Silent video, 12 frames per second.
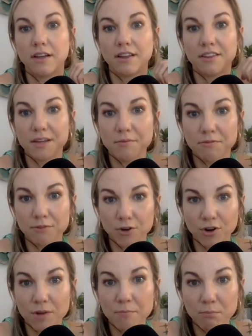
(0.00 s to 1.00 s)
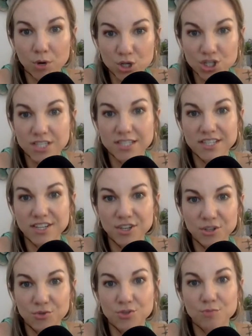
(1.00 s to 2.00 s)
them for emergency
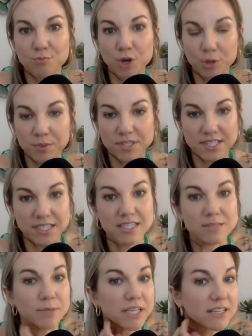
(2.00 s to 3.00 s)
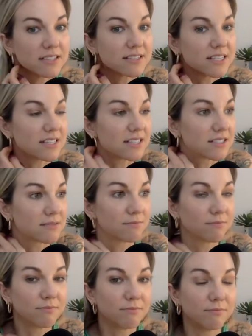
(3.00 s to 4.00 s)
use purposes because
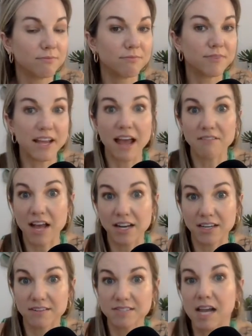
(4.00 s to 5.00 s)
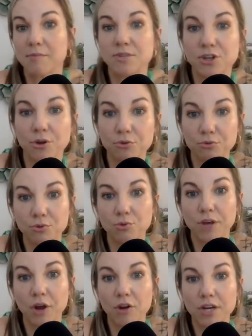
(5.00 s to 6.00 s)
they haven't had enough time to go through the
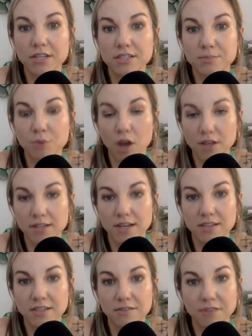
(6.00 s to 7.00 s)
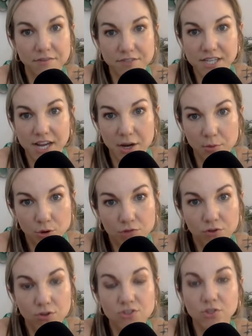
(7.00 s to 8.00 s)
rigorous process of FDA
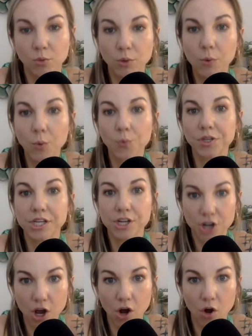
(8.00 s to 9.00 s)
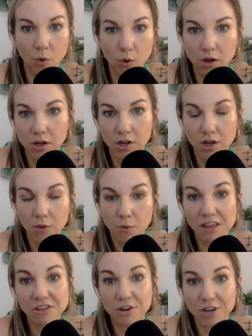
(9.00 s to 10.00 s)
approval. So we won't really know
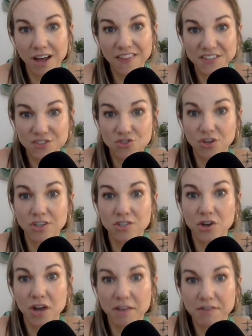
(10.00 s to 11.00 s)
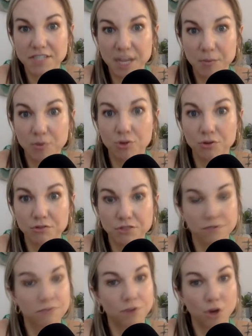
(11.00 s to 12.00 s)
whether or not these drugs are FDA
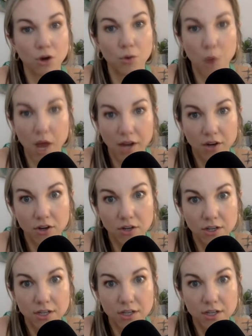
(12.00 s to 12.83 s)
approved for a while.